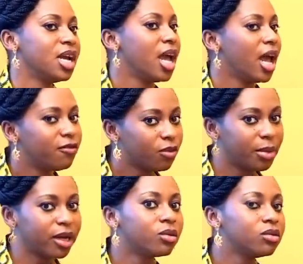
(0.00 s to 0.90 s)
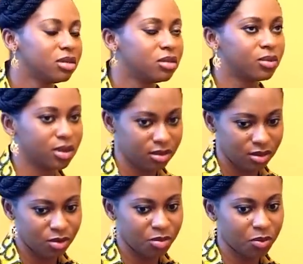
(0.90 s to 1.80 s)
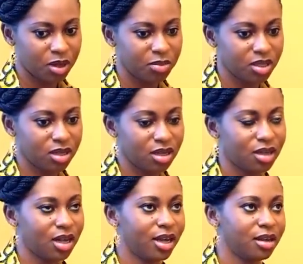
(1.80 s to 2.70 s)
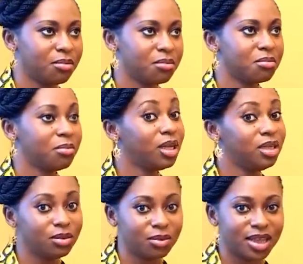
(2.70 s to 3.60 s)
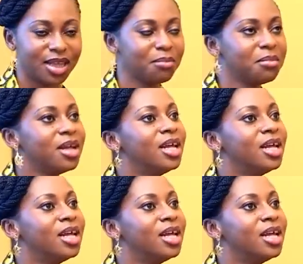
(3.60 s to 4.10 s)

Absolutely. And for my constituency in I am pleading with them